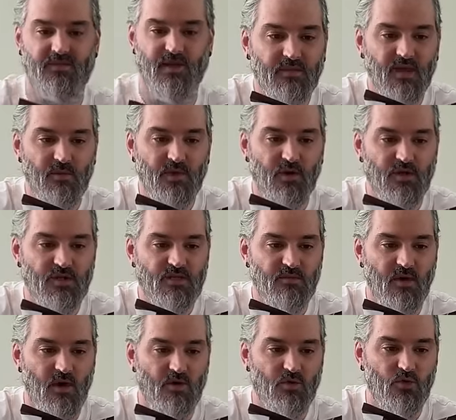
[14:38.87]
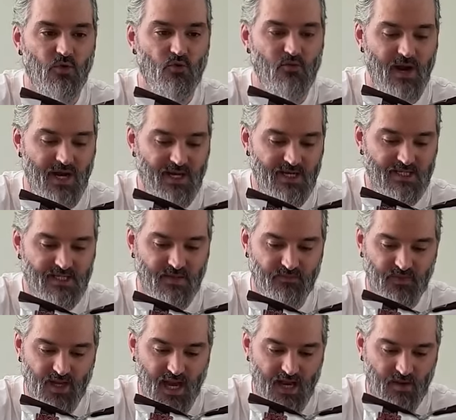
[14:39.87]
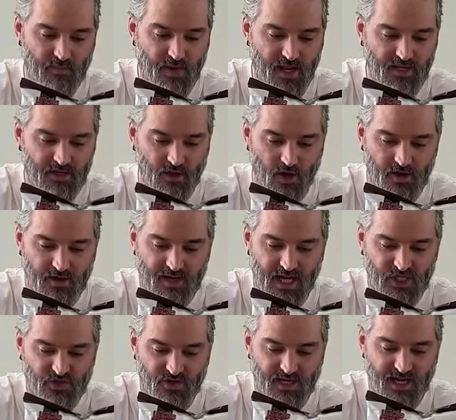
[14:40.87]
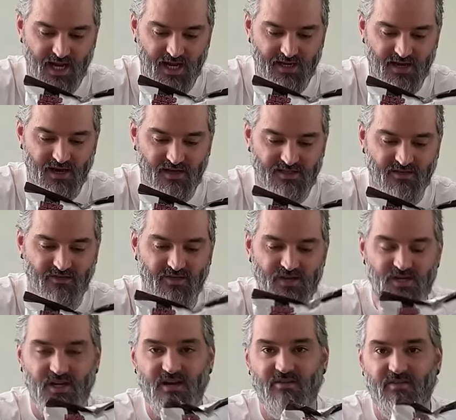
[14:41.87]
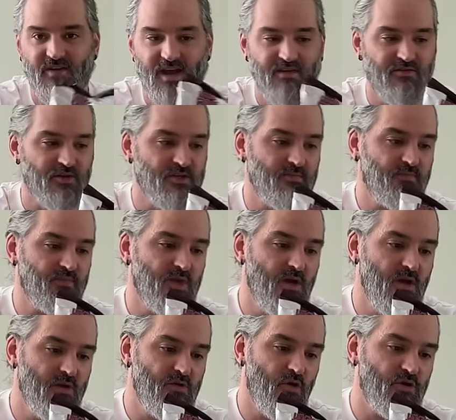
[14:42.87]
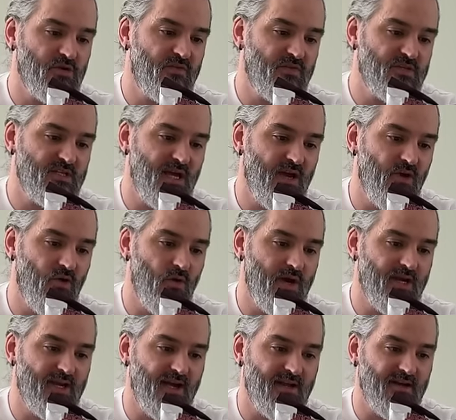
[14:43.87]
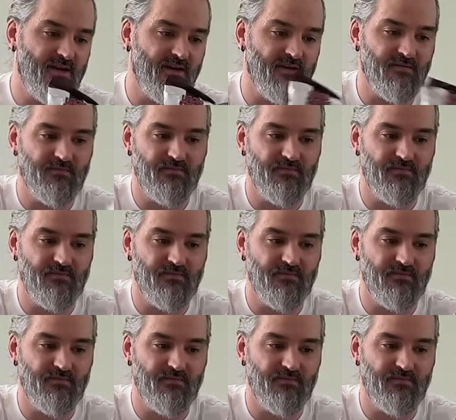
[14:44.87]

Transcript: Then we've got some Uncle Ray's jalapeno, naturally and artificially flavoured. Not for sale in Canada.